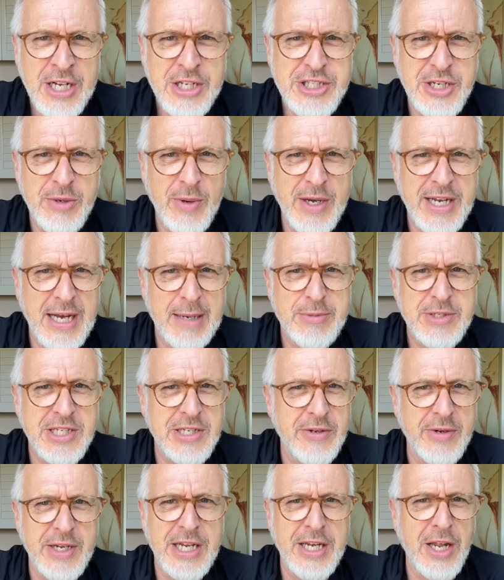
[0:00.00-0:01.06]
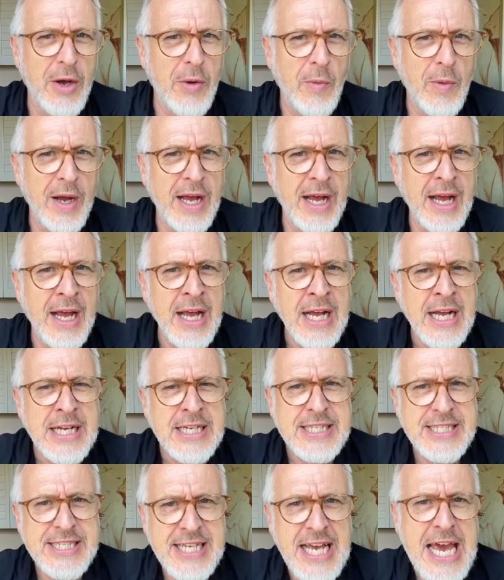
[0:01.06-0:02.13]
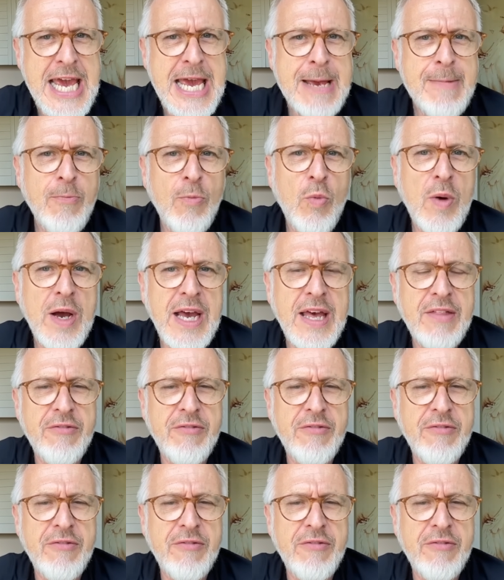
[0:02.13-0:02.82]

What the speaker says: She went absolutely nowhere. Same with